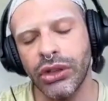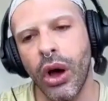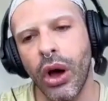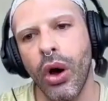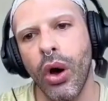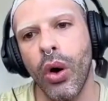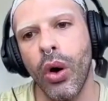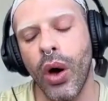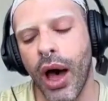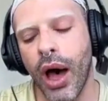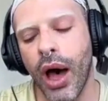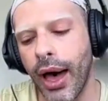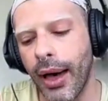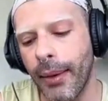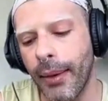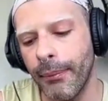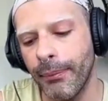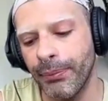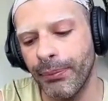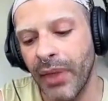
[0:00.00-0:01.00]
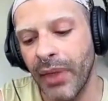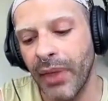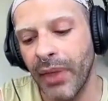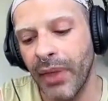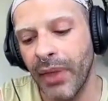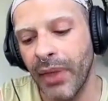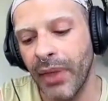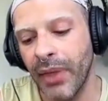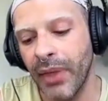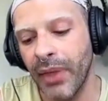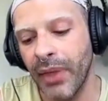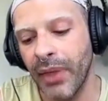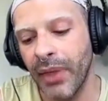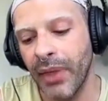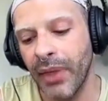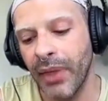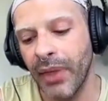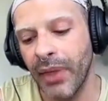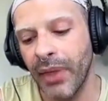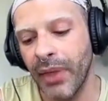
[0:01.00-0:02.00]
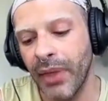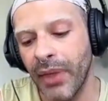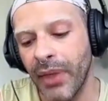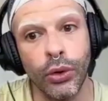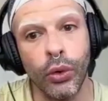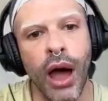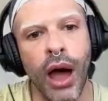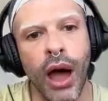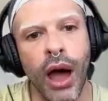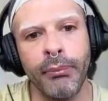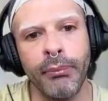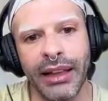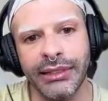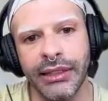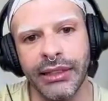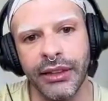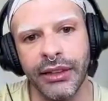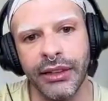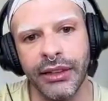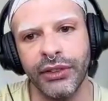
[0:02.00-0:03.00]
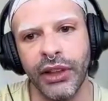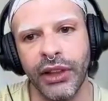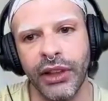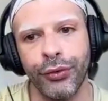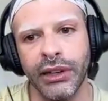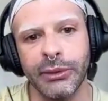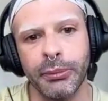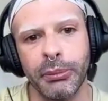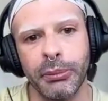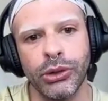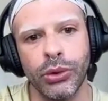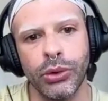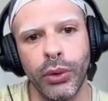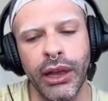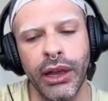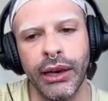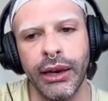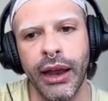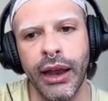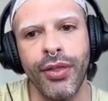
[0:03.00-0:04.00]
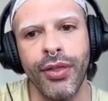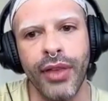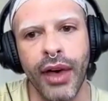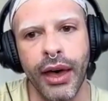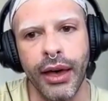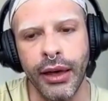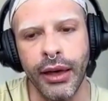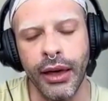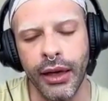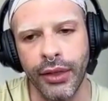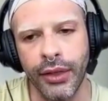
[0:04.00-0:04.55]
So besides, there is one massive difference between